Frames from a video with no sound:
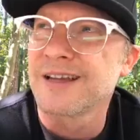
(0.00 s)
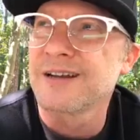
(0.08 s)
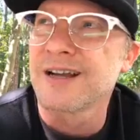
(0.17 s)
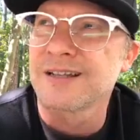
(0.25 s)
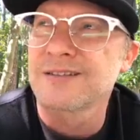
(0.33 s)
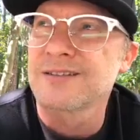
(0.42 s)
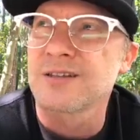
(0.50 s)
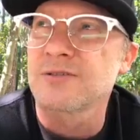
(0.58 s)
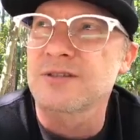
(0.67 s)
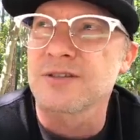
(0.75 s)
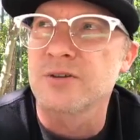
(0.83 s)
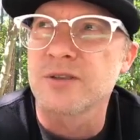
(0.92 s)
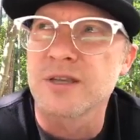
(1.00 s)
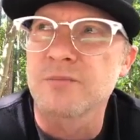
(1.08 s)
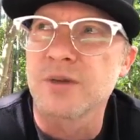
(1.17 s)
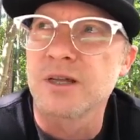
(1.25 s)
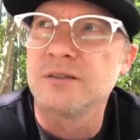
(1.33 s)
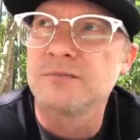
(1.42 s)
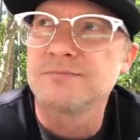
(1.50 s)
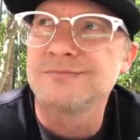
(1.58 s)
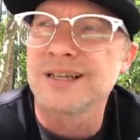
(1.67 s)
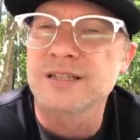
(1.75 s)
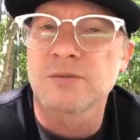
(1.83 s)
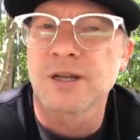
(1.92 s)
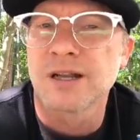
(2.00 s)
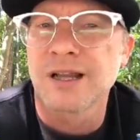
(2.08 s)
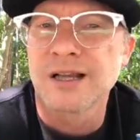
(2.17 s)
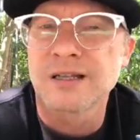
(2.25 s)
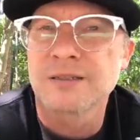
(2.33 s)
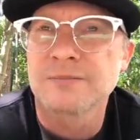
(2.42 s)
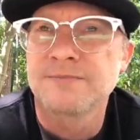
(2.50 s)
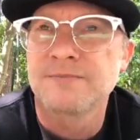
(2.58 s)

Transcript: They're not so soothing, but that's what I liked.